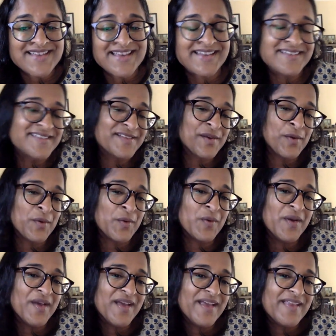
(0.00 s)
And
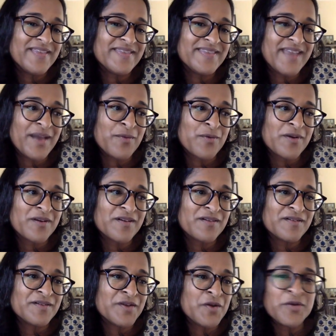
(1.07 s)
so they
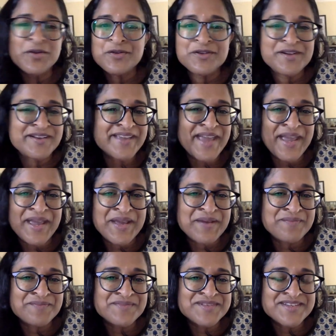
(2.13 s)
were, no union
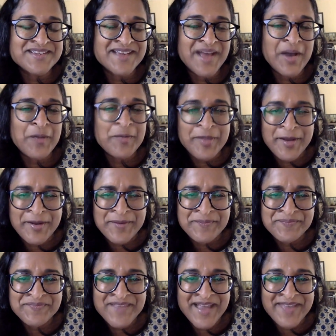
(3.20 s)
came to help
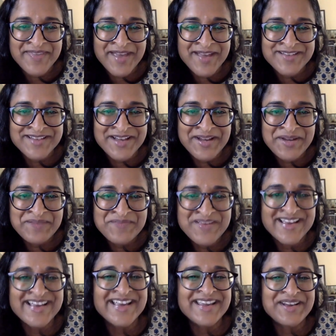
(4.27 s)
them at that
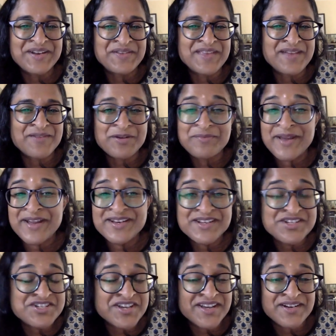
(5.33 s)
time. You know, they
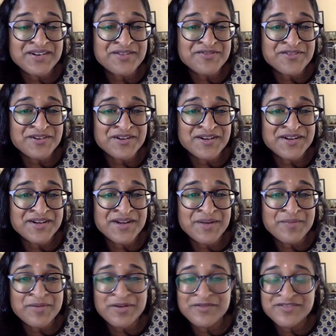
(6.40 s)
remained in jail for
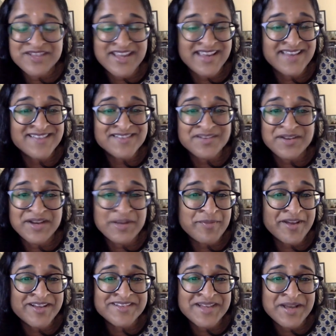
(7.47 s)
a number of days
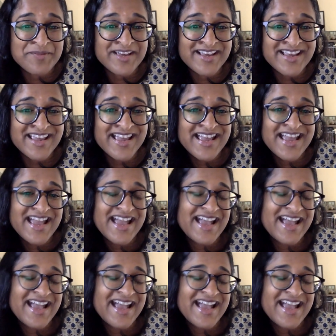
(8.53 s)
during a pandemic.